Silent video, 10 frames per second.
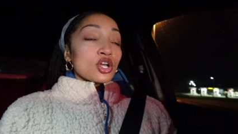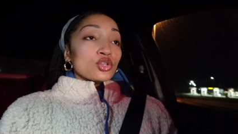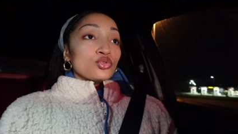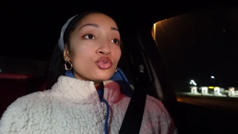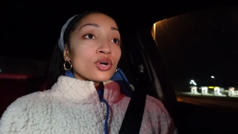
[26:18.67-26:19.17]

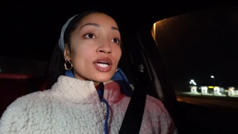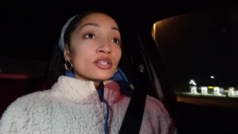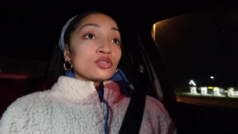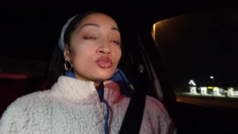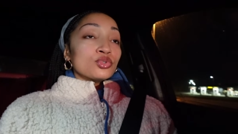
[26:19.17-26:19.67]
You don't gotta
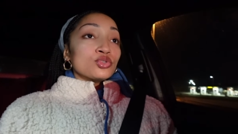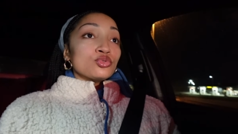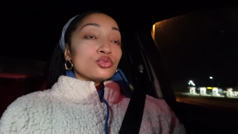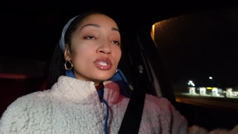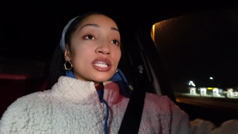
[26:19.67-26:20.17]
do what you
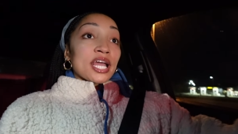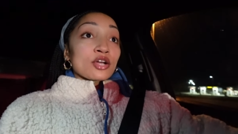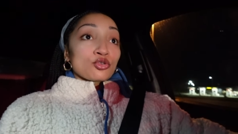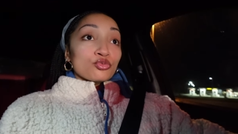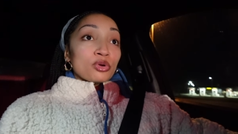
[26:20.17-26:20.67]
do with
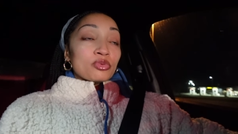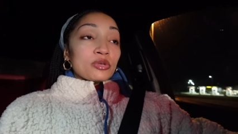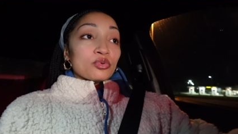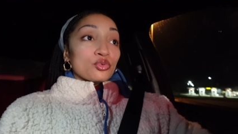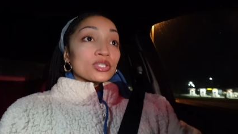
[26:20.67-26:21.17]
that group of
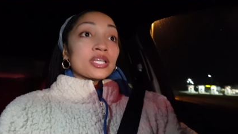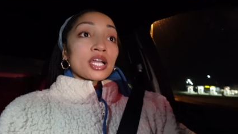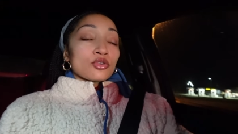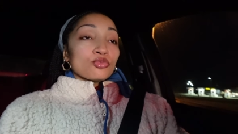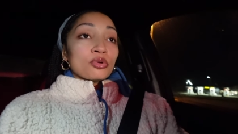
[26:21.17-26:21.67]
people, with
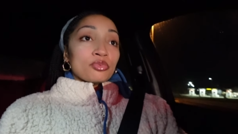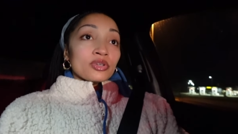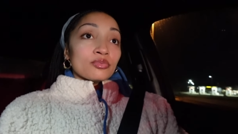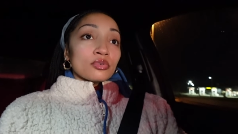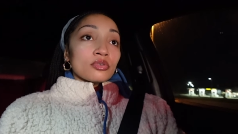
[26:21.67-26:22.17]
that group of
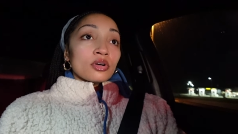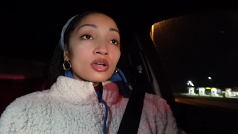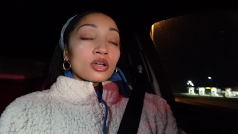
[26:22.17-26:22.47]
people.